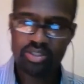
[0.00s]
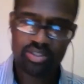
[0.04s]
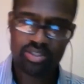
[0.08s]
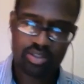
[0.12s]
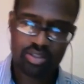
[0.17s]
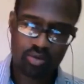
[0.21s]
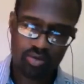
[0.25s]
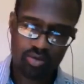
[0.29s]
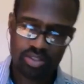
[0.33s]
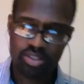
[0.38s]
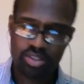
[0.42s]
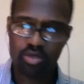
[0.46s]
So
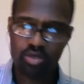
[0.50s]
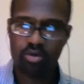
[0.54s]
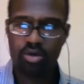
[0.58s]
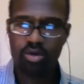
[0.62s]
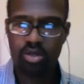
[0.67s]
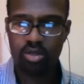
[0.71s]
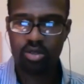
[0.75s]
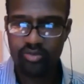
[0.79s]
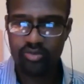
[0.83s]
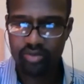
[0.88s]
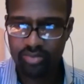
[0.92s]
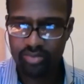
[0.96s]
what's going
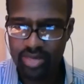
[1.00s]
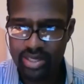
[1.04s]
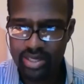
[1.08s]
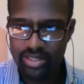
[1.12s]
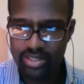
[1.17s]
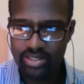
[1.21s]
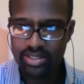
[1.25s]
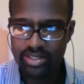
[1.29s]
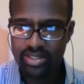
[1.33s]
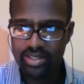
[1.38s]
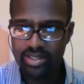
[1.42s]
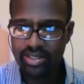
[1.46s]
on,
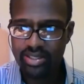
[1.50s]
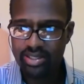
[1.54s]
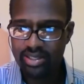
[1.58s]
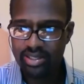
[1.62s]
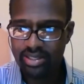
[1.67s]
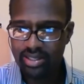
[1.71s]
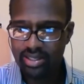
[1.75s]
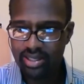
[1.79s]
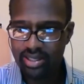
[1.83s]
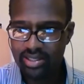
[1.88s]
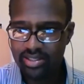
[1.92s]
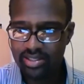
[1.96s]
everybody?
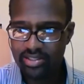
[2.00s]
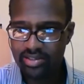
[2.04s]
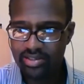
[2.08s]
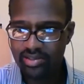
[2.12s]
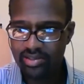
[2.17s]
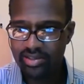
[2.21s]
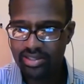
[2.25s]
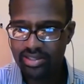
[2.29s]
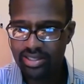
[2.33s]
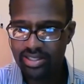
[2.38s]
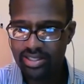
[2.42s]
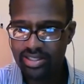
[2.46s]
How you
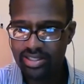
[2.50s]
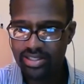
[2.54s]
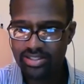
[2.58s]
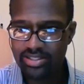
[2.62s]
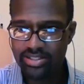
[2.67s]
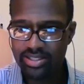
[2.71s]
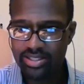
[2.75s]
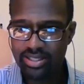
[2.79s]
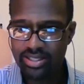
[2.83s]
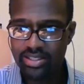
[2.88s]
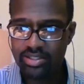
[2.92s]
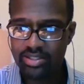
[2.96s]
doing? Hey,
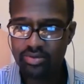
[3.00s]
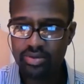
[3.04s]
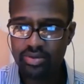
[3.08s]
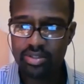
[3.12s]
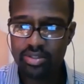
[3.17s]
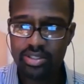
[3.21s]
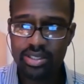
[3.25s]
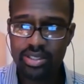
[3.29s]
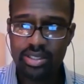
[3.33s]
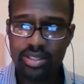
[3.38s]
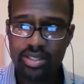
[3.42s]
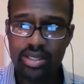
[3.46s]
cousin, how you doing,
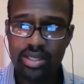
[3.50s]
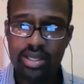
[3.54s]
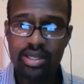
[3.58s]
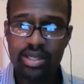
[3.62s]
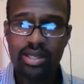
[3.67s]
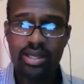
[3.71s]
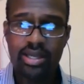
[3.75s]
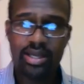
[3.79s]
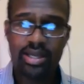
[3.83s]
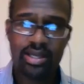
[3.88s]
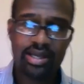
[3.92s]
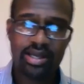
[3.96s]
Shannon?
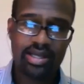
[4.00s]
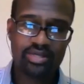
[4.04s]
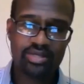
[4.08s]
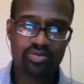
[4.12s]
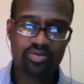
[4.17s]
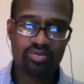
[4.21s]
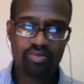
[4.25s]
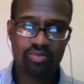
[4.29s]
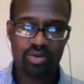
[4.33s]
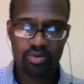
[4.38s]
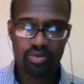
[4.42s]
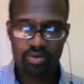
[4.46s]
Hey, guys,
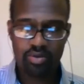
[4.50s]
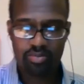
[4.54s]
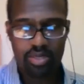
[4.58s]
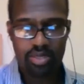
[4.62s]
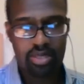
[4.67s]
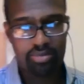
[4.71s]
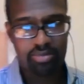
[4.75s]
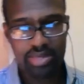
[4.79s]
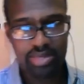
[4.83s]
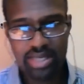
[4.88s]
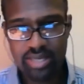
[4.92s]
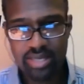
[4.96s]
remember,
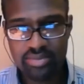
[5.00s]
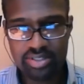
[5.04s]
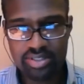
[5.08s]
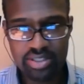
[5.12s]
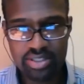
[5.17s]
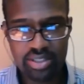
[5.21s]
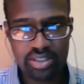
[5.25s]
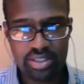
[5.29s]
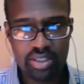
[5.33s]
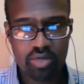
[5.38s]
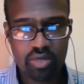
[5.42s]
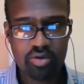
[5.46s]
my name is
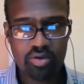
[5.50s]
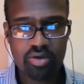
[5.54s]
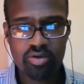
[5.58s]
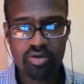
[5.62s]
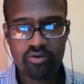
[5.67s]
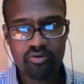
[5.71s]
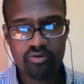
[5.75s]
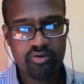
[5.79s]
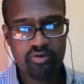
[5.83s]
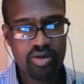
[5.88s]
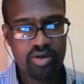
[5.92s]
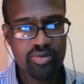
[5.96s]
Antonio
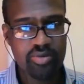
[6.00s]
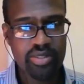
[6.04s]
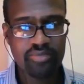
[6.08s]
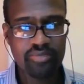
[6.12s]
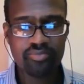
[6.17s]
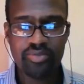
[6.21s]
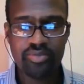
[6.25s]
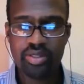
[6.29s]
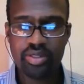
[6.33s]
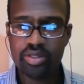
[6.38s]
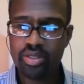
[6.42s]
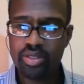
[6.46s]
Freeman.
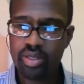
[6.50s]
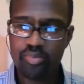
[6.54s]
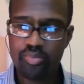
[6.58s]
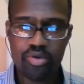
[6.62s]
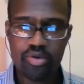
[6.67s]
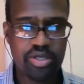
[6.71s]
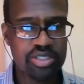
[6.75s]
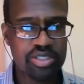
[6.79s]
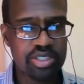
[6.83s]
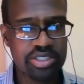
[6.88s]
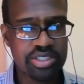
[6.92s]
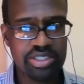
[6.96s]

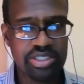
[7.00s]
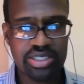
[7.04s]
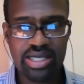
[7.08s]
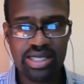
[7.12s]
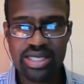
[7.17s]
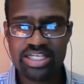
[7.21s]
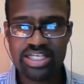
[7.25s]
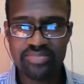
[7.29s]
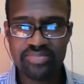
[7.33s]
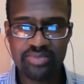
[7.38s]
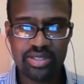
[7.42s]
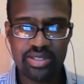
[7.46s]
Appreciate you
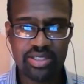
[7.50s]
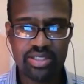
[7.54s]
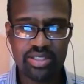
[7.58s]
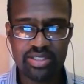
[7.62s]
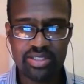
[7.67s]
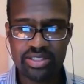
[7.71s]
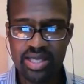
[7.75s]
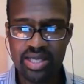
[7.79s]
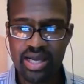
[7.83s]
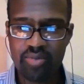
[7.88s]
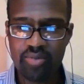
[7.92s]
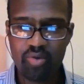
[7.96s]
guys spending your
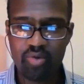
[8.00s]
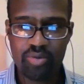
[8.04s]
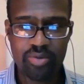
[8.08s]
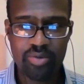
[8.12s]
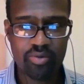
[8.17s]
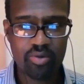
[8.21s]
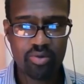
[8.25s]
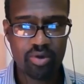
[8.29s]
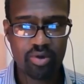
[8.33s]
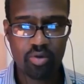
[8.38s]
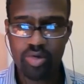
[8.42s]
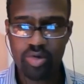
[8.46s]
time with me
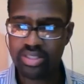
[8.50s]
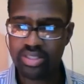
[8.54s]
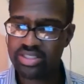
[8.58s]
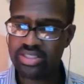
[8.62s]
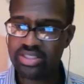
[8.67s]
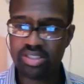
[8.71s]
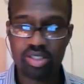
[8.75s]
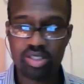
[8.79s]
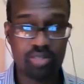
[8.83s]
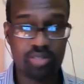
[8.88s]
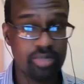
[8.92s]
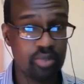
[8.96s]
real quick. This is
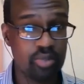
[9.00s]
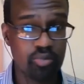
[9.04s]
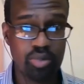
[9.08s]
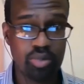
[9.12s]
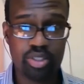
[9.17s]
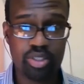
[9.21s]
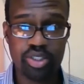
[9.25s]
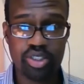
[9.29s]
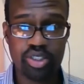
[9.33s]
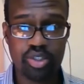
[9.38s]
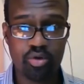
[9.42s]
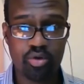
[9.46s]
going to be
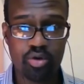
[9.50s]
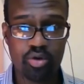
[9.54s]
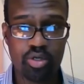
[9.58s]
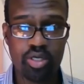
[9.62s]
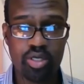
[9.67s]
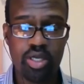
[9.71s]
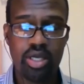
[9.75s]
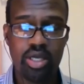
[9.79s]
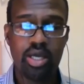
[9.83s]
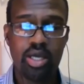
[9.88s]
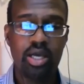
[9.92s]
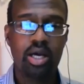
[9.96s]
really short,
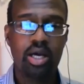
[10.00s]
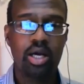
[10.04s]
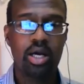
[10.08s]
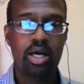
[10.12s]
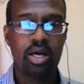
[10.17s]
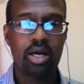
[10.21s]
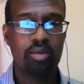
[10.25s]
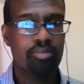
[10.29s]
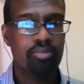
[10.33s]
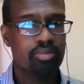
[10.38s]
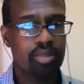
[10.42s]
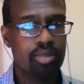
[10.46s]

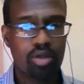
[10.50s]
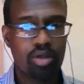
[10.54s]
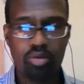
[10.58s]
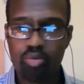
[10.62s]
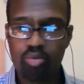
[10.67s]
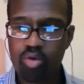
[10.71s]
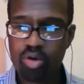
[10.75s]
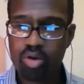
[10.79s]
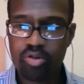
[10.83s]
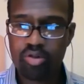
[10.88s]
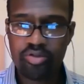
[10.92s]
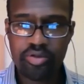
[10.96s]
no
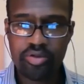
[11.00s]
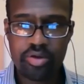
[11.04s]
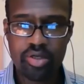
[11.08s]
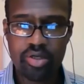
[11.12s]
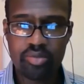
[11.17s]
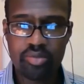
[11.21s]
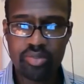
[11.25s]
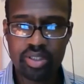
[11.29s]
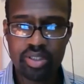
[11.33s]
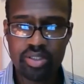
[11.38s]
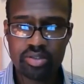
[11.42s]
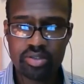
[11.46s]
more than
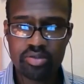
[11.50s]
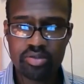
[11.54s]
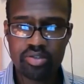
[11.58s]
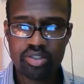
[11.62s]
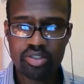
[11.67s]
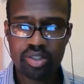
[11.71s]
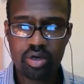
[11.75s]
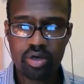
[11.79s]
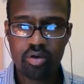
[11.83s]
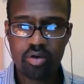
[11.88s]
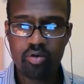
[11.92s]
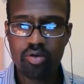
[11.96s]
30 minutes or
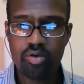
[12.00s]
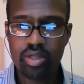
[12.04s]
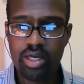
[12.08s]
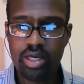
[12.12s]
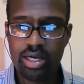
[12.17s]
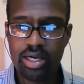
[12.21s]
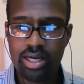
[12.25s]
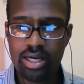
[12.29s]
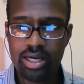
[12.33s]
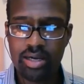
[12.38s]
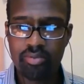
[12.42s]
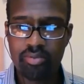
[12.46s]
so.
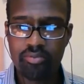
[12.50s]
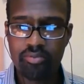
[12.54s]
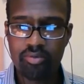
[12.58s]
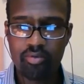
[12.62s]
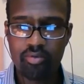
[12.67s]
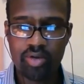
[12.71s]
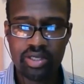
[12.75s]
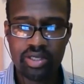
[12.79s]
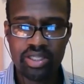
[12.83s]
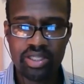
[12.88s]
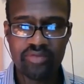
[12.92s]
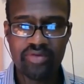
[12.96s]
I
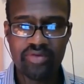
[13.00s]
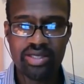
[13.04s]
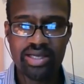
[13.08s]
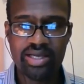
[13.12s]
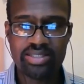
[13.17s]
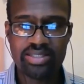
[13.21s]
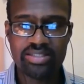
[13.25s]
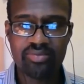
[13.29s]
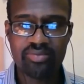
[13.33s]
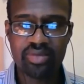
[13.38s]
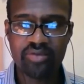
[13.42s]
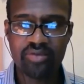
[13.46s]
want to give you
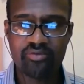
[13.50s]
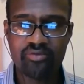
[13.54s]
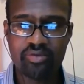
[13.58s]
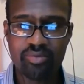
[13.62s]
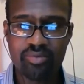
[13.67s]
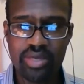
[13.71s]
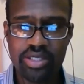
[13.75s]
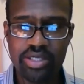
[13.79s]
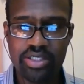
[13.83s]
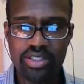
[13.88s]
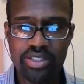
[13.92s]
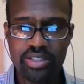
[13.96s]
guys some
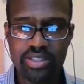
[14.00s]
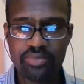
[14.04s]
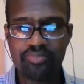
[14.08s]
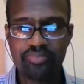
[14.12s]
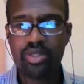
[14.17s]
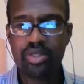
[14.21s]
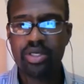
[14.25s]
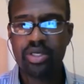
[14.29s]
information.